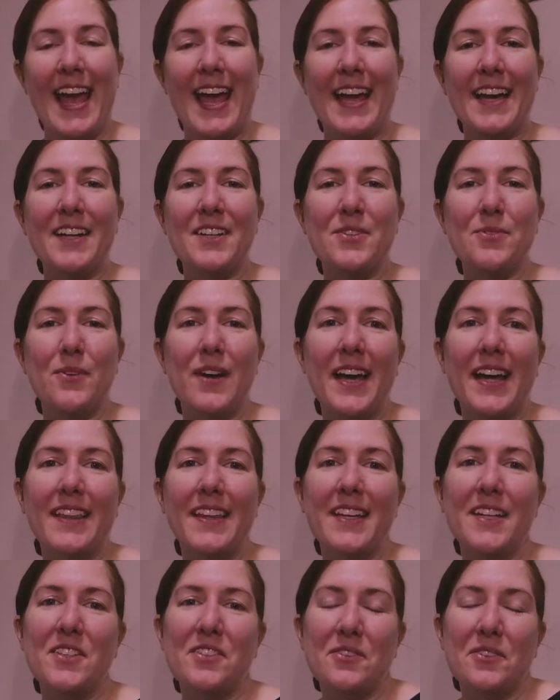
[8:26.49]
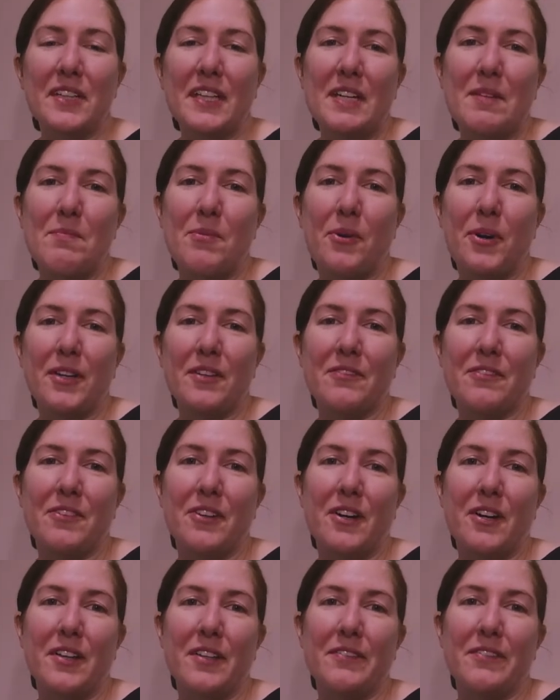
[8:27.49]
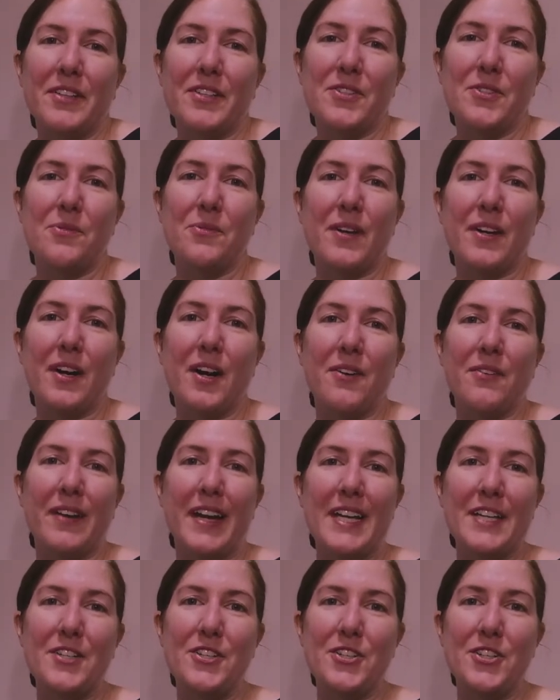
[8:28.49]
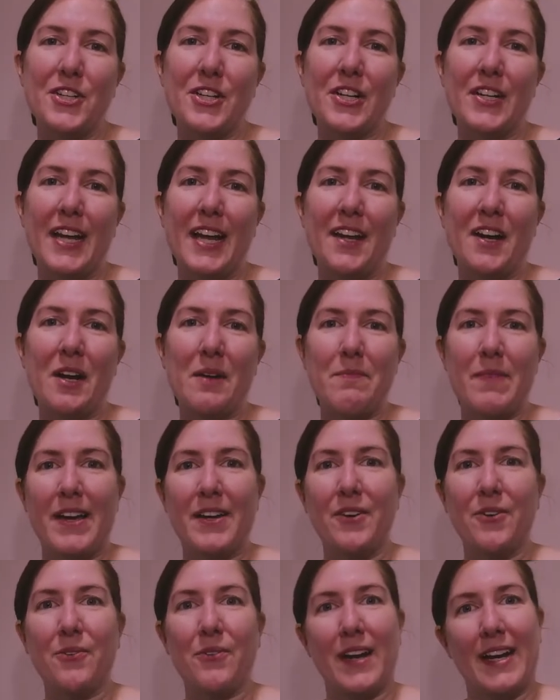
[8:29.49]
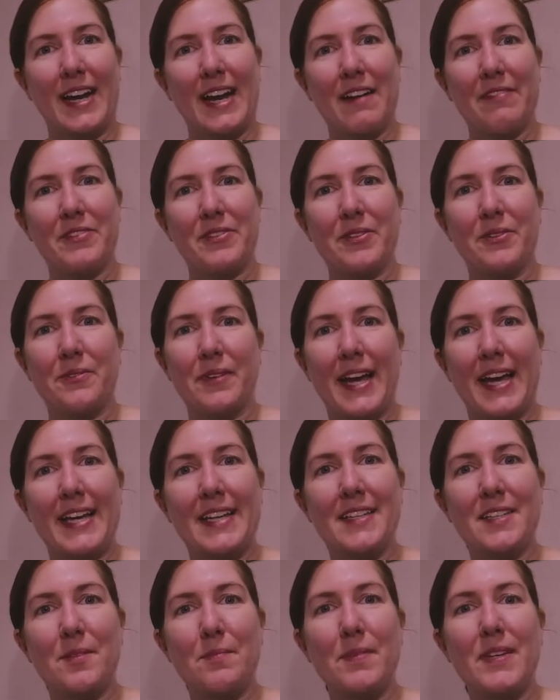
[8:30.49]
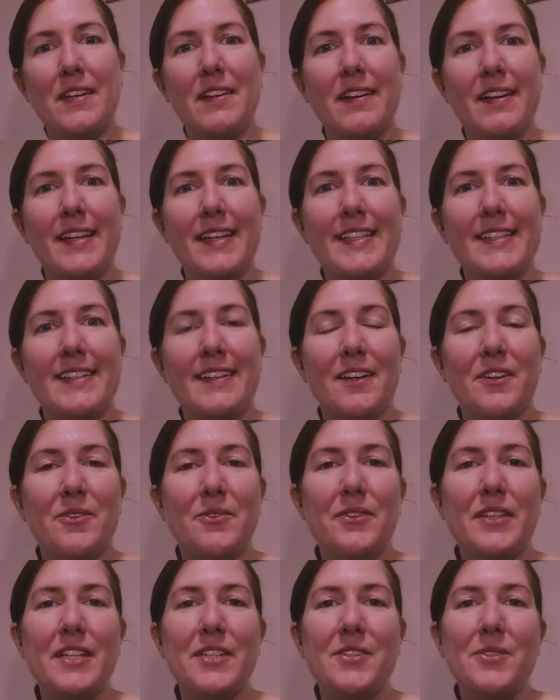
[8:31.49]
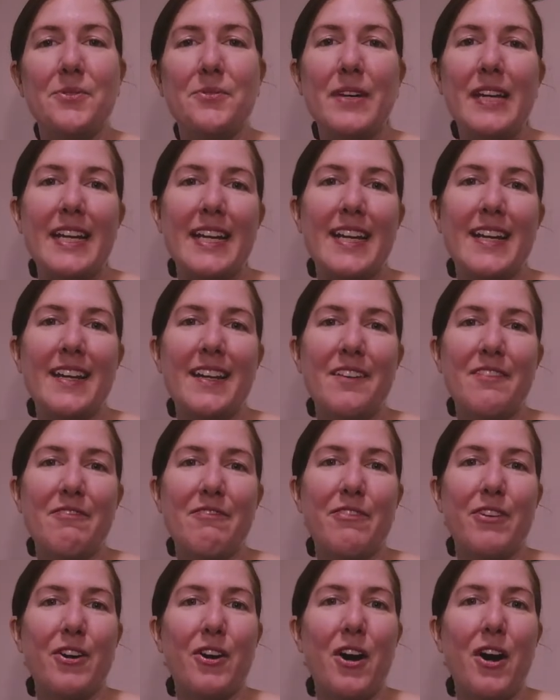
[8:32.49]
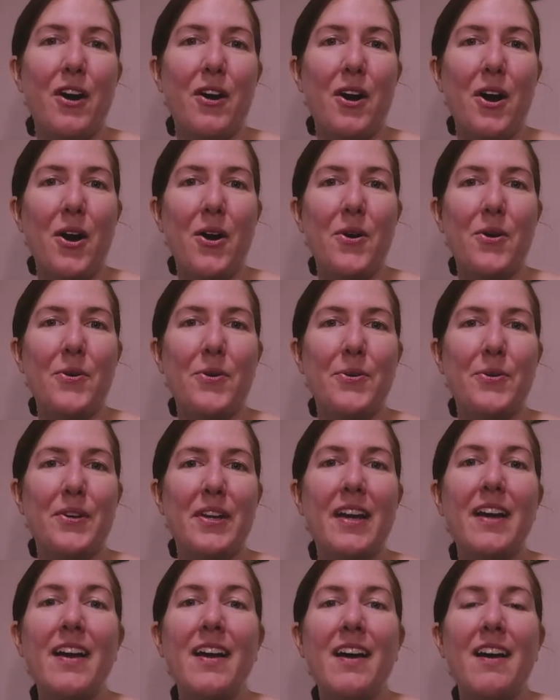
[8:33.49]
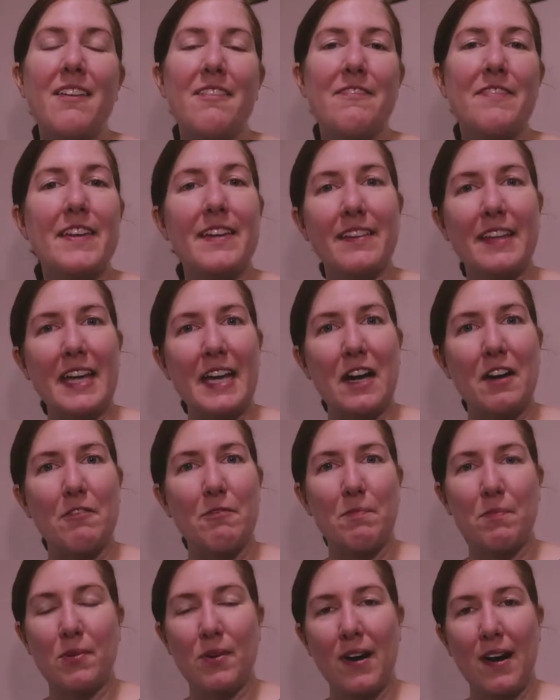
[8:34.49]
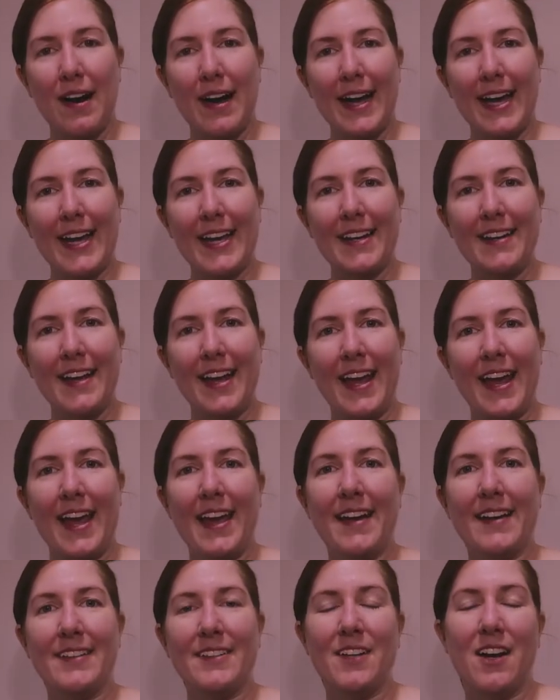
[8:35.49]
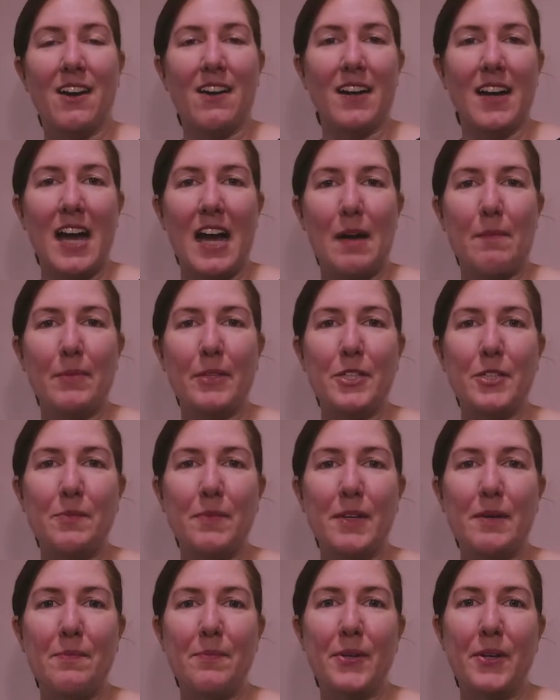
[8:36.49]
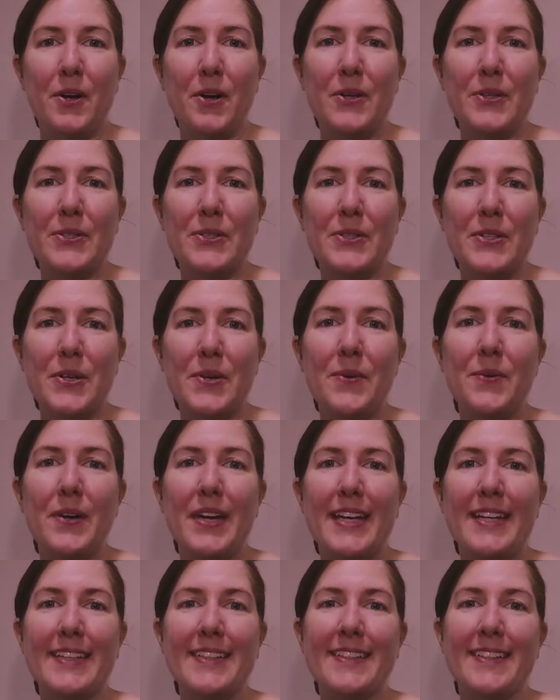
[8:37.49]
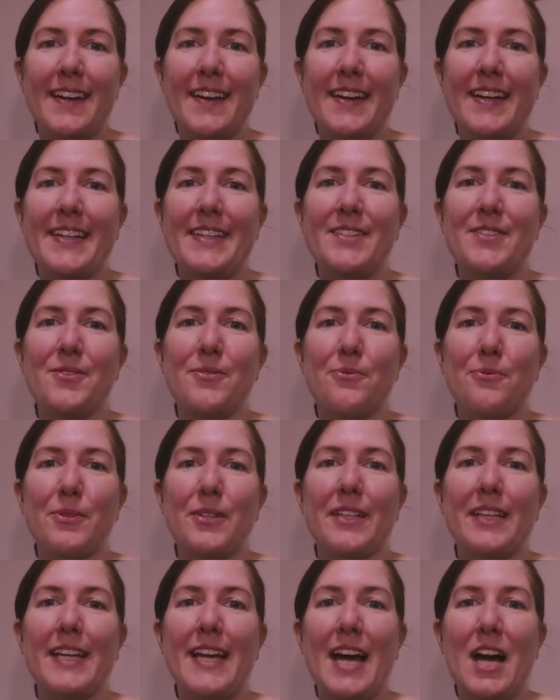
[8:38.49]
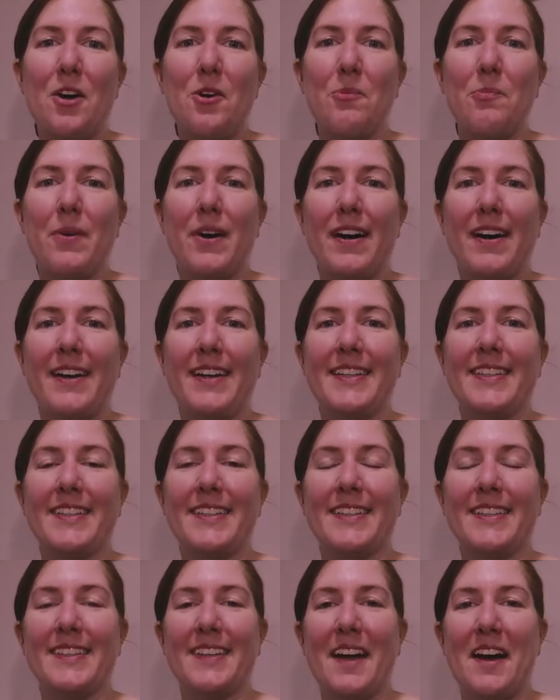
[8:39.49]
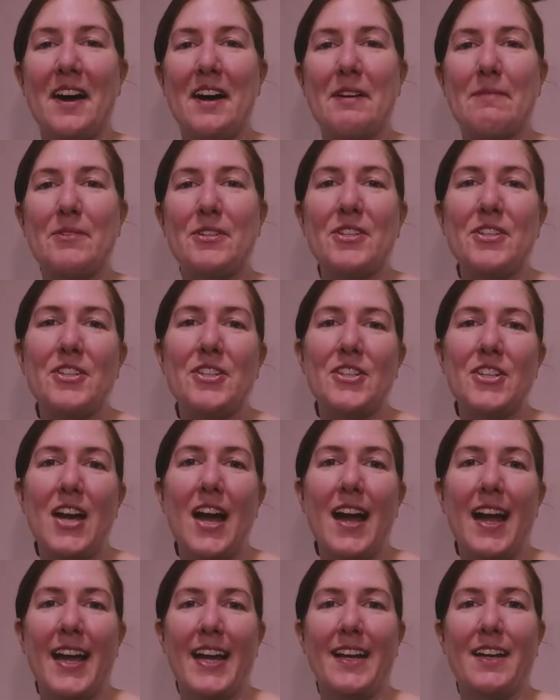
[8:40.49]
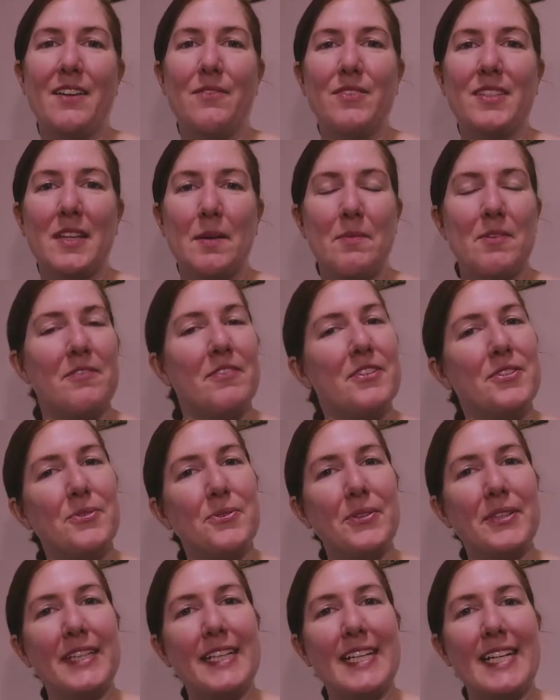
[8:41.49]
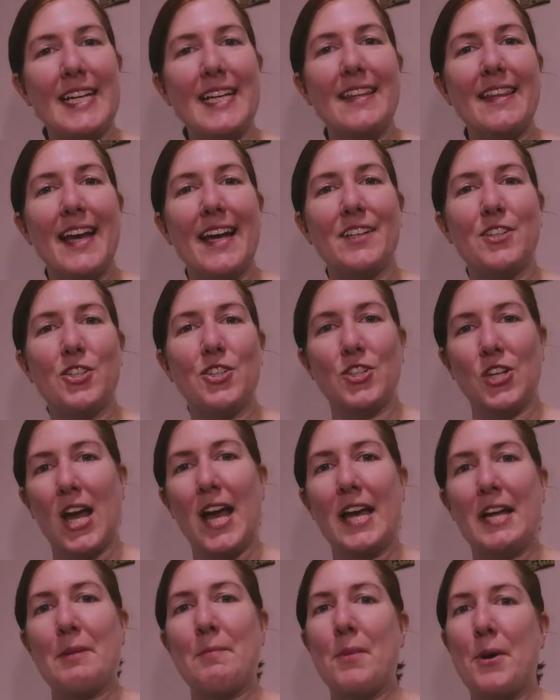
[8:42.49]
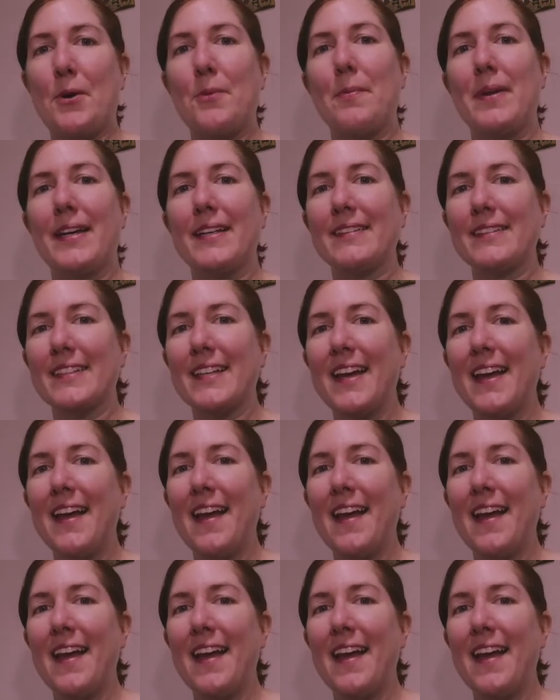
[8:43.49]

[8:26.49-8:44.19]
And it's why I think it's really important for all of us to wear our race shirt and our medal right after the race, because not only do we need it for our own feeling of pride and our accomplishment, but also it does really help us just shine. And some of us really need that shine moment.